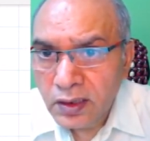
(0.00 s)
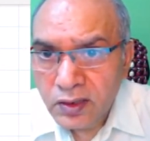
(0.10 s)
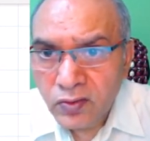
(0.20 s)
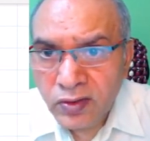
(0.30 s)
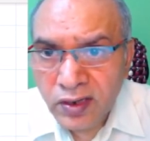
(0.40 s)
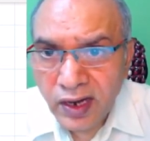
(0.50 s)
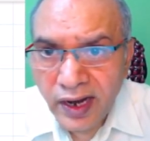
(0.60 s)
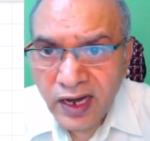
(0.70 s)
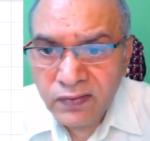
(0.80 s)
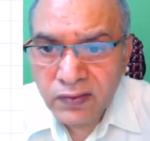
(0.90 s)
you can
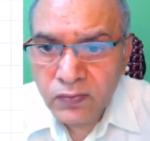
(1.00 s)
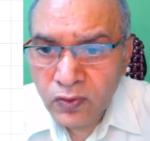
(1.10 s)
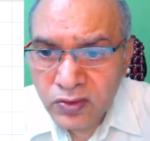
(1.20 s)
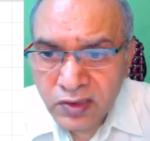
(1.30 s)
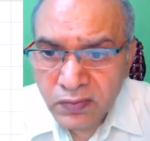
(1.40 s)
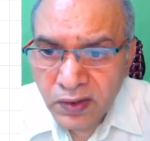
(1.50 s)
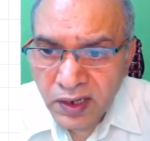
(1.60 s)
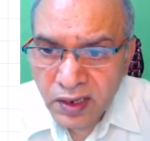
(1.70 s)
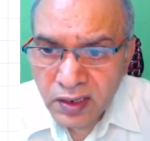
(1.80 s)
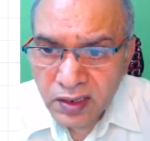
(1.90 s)
add one more term
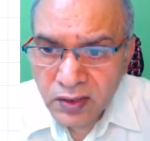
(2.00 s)
here,